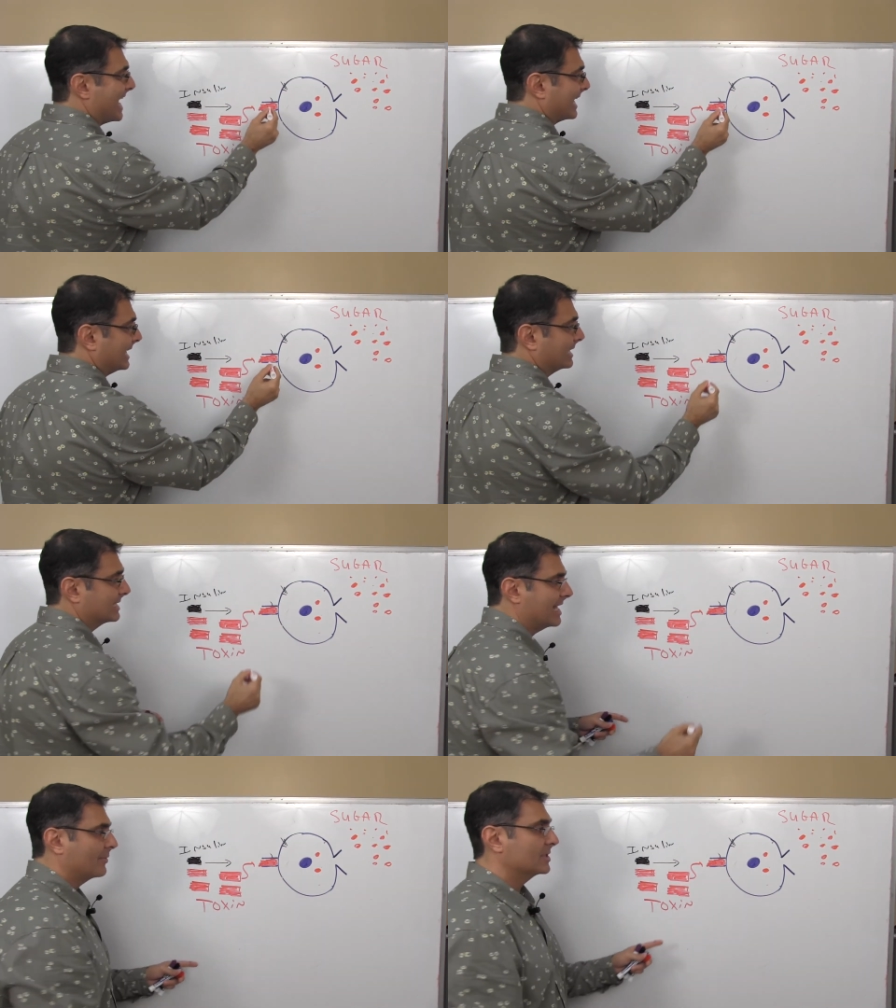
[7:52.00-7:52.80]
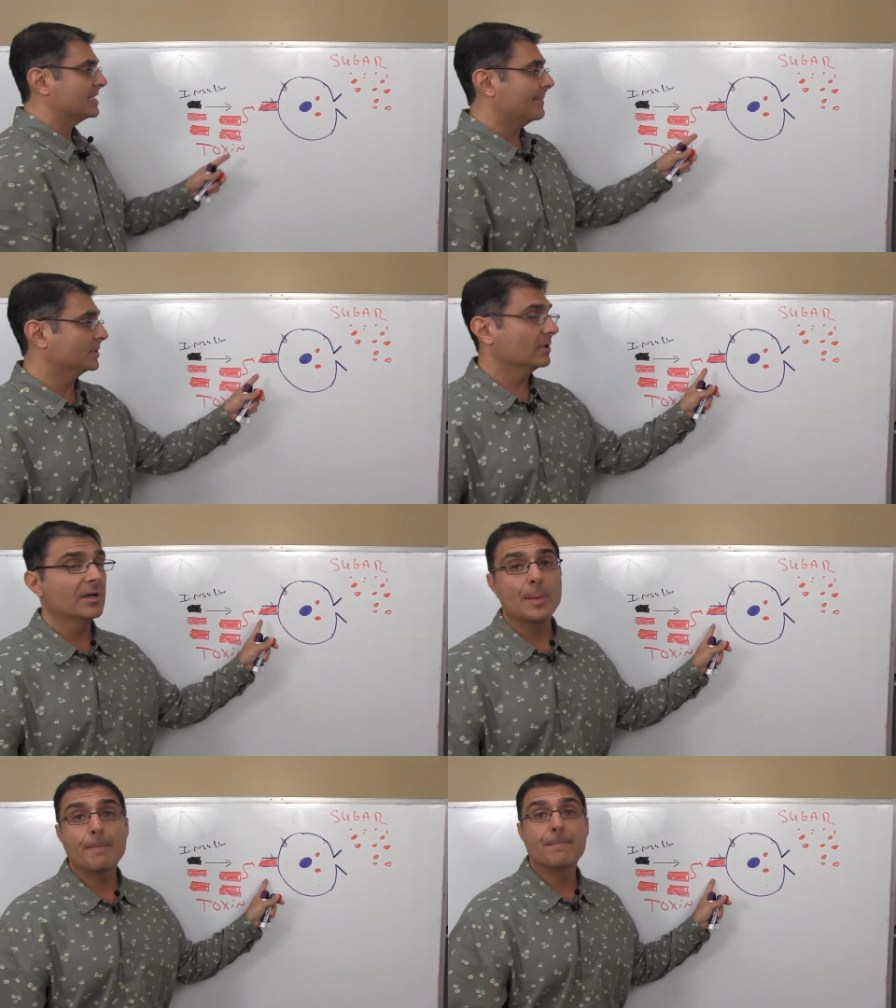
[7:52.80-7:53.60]
can't get into that
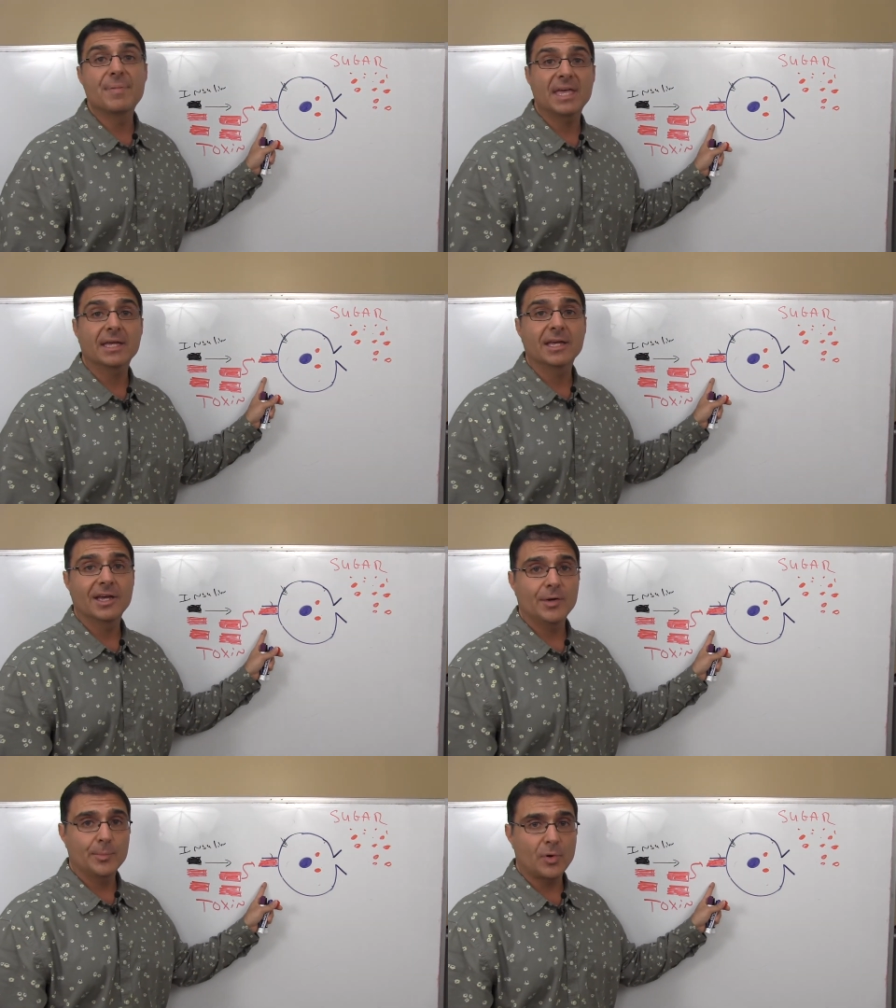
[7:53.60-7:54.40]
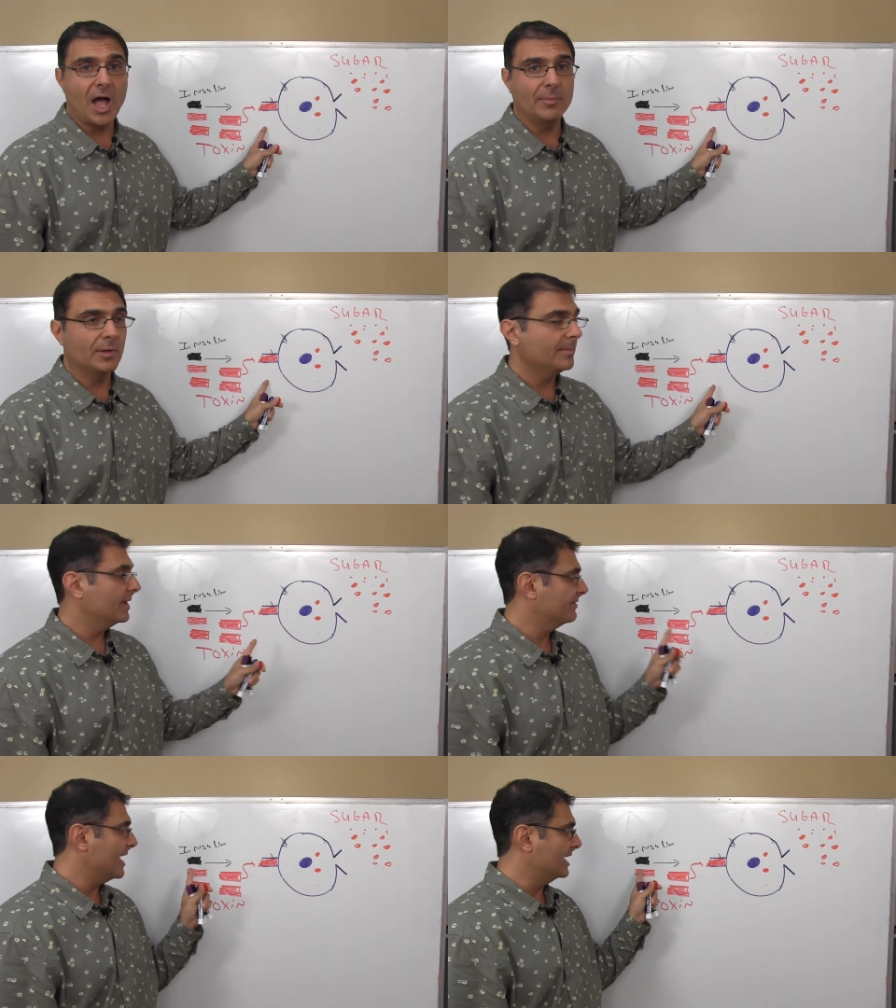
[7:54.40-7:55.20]
receptor, big problem.
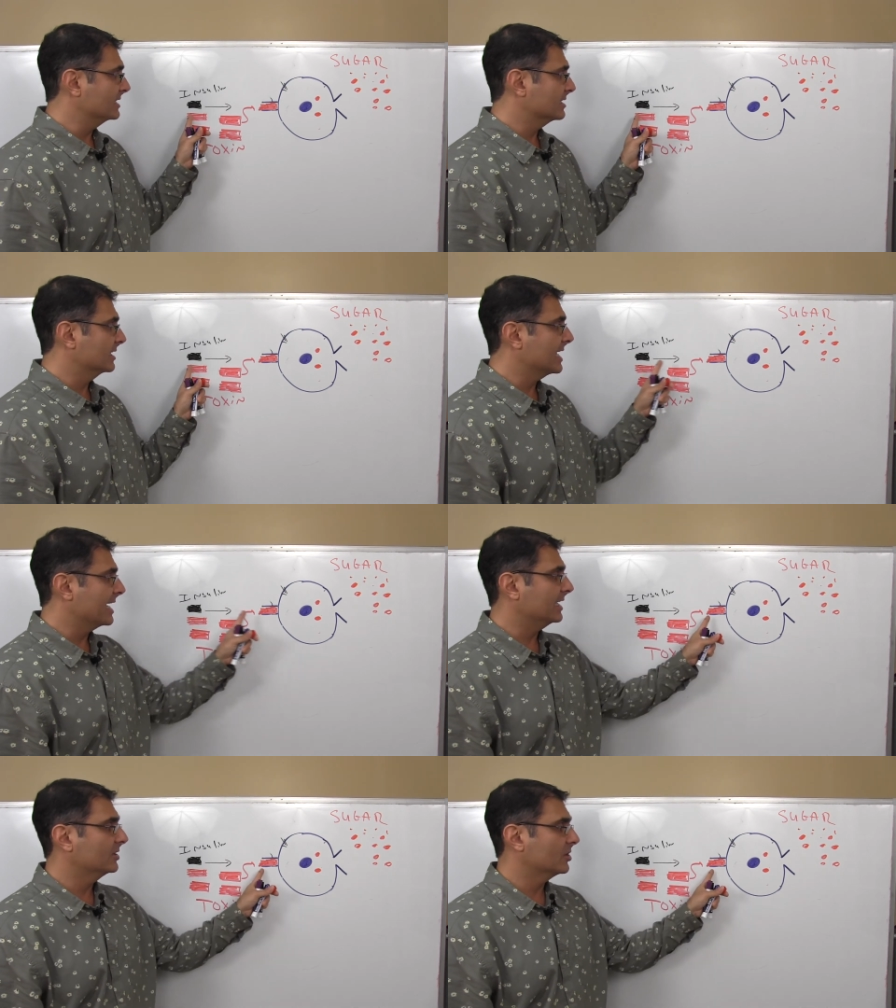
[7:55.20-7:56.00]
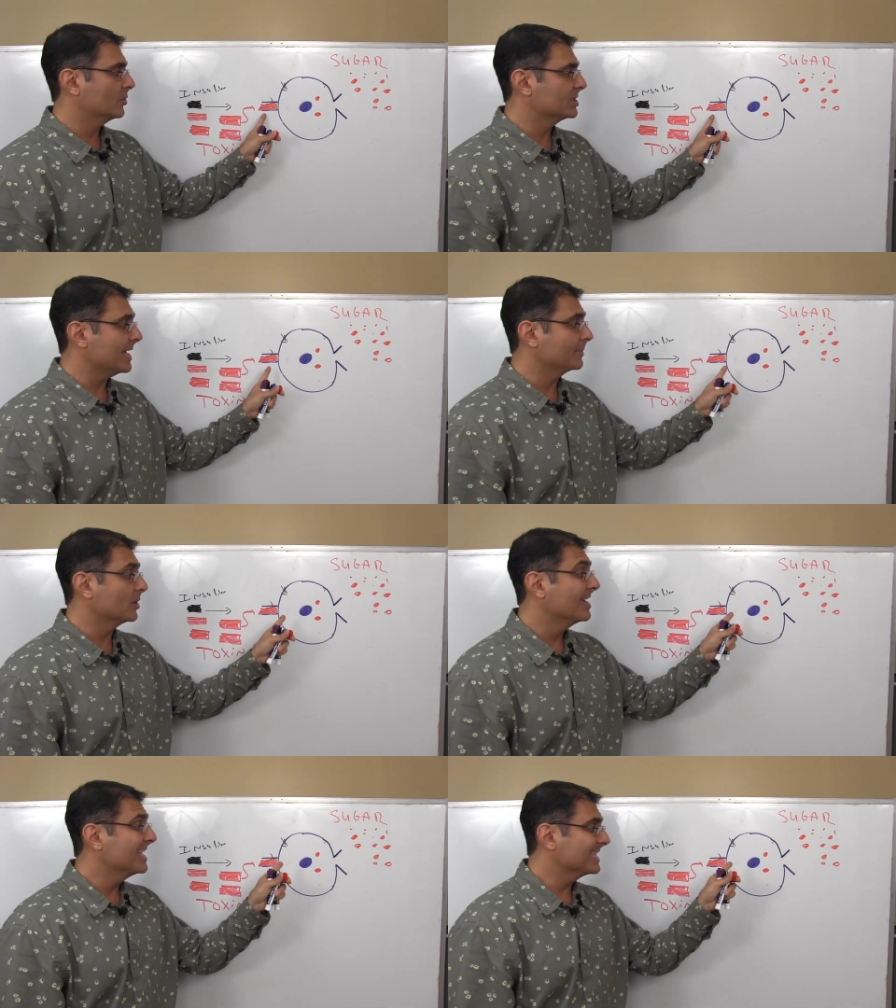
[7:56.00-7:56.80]
If that insulin can't get into the
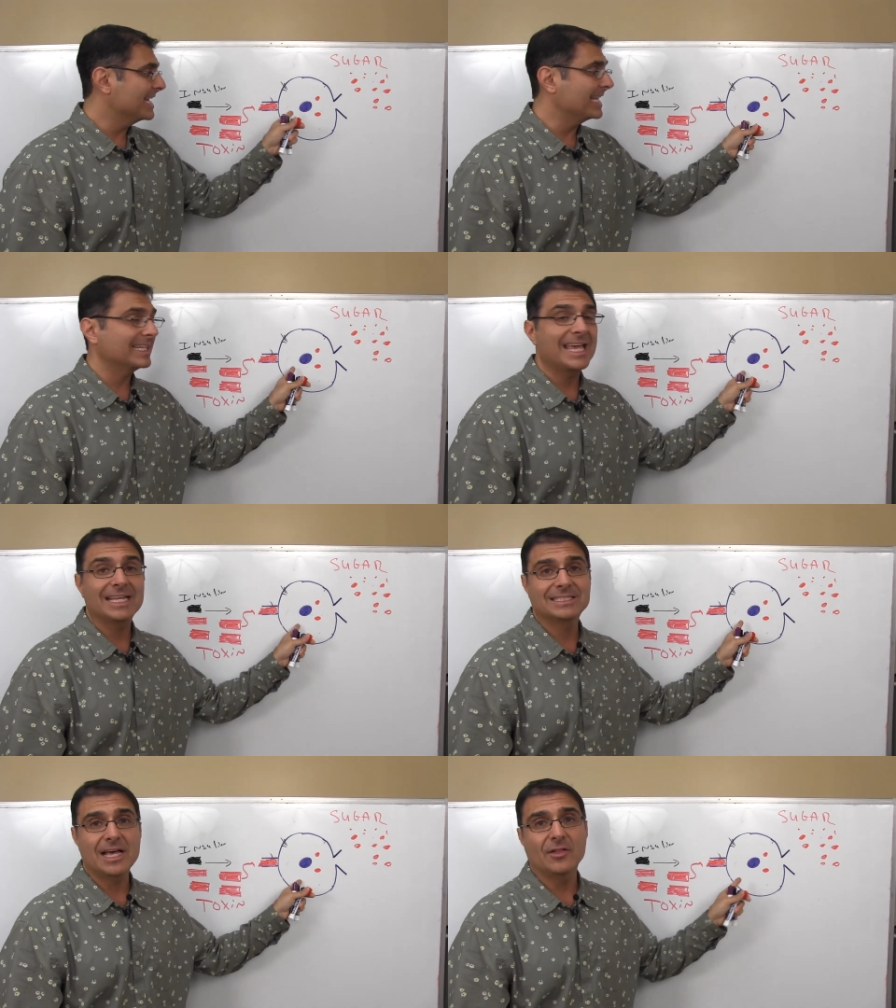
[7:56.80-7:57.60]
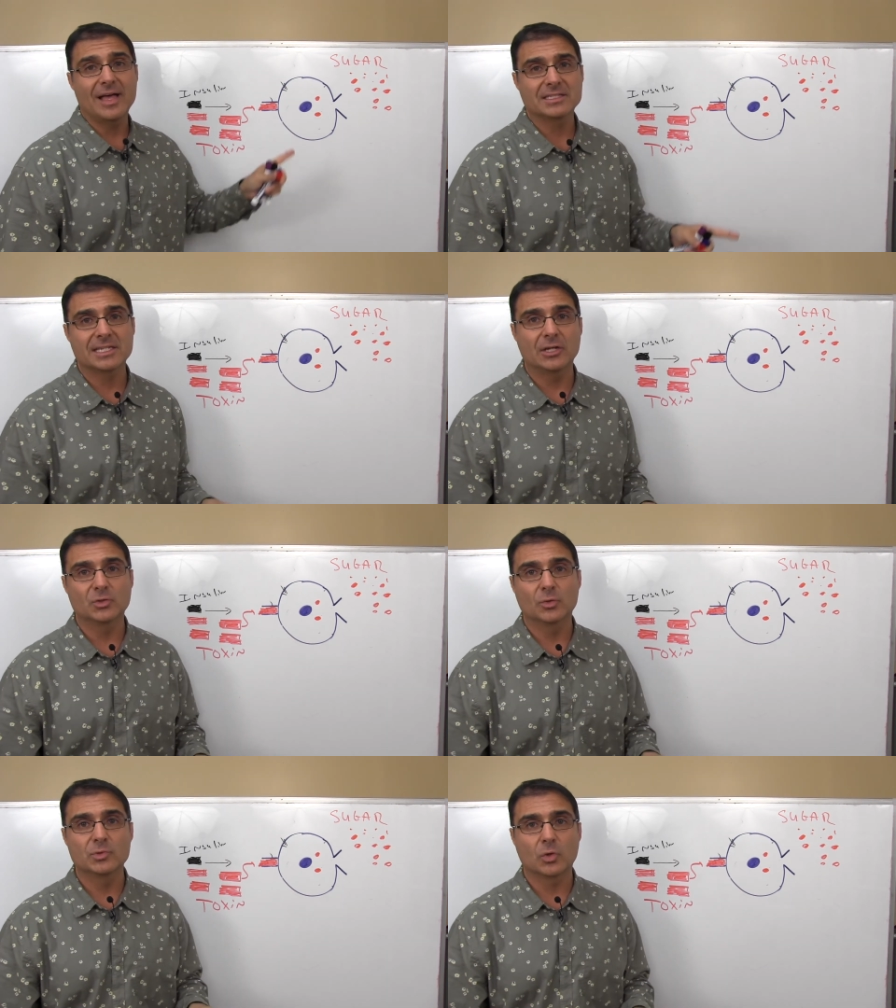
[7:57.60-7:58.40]
receptor, then it can't tell that cell
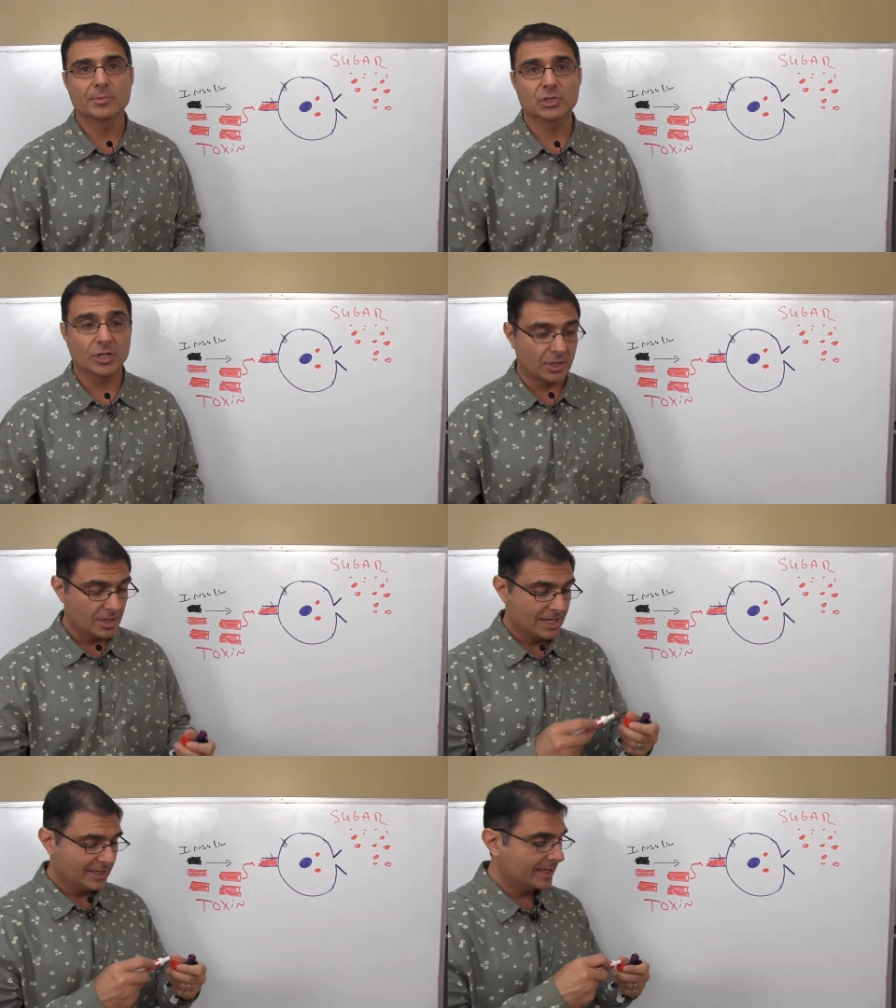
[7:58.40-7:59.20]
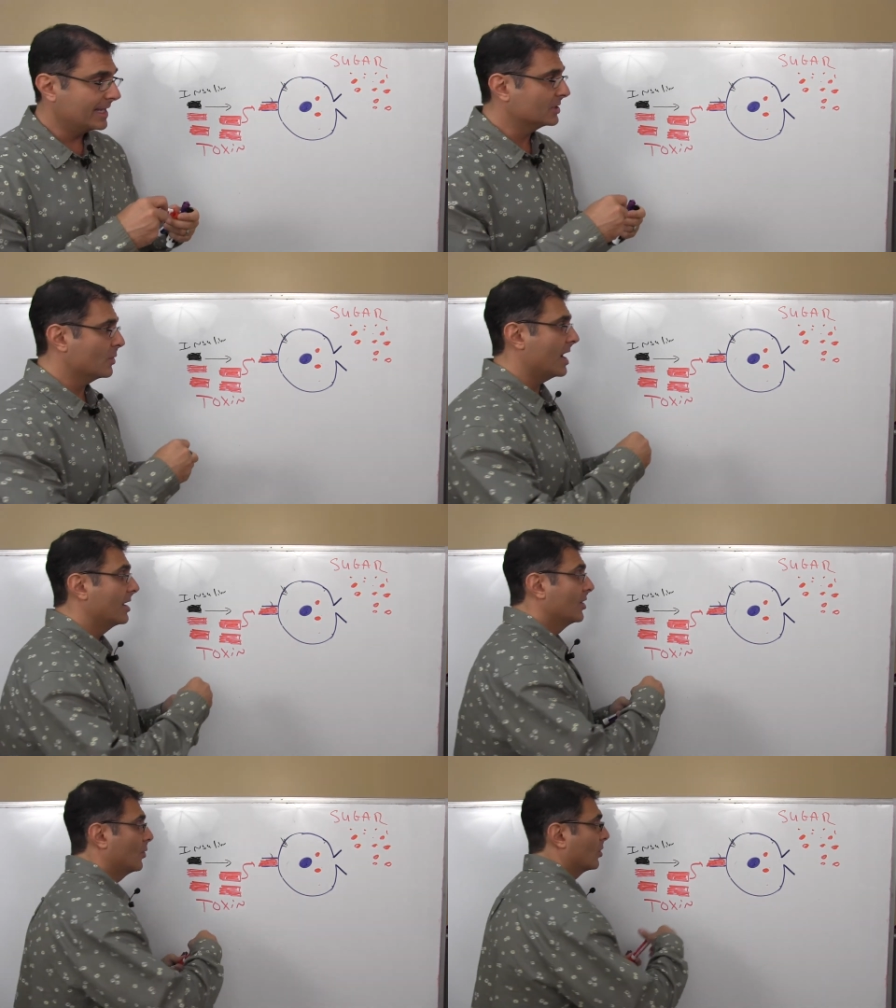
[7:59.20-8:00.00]
to absorb sugar. Then guess
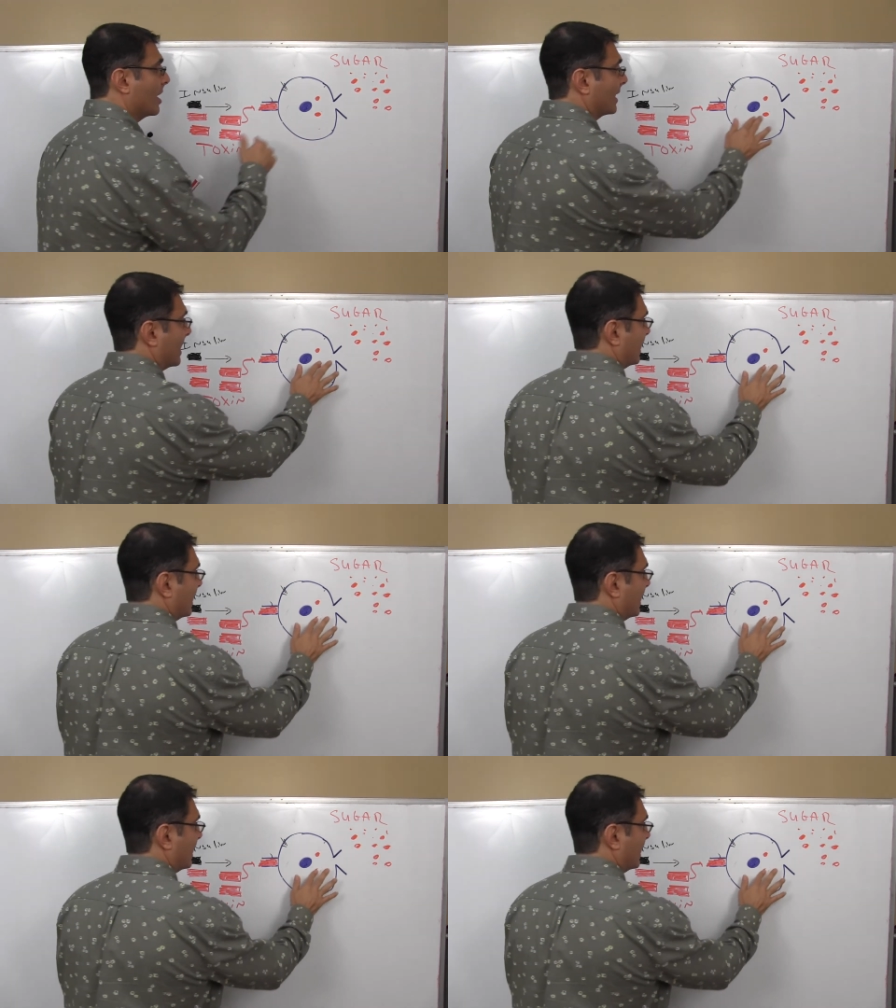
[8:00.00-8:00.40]
what? We're not